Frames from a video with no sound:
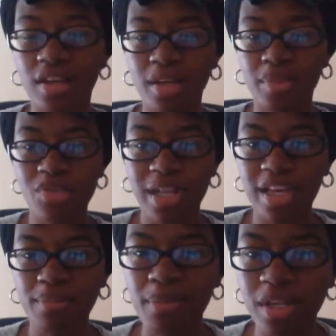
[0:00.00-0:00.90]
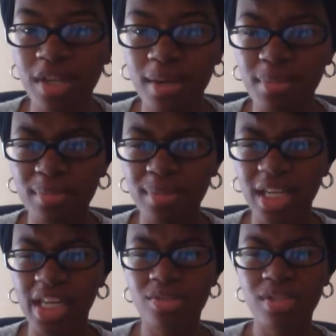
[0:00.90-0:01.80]
Um, that's why a lot of people look at me and be
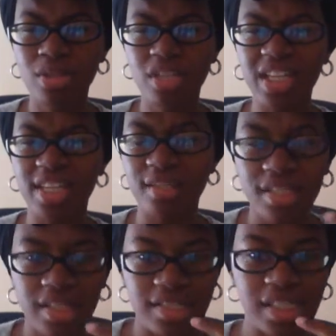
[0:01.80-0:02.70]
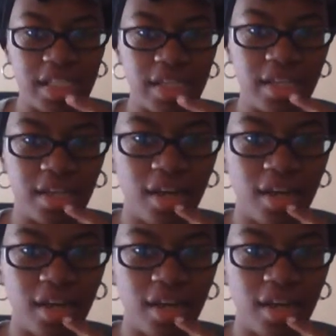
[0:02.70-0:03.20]
like, you still look like you're 16.